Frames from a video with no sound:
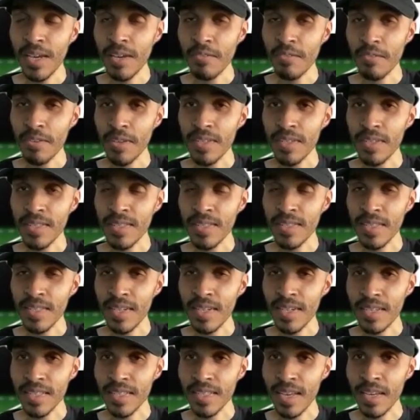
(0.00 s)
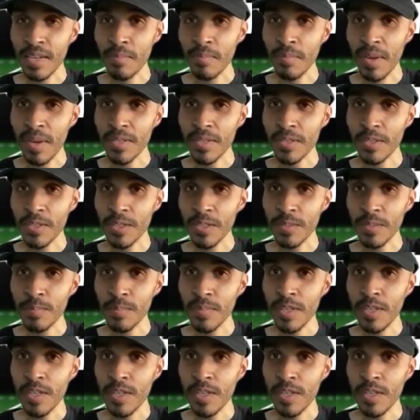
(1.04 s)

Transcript: Avery, this is an exciting matchup.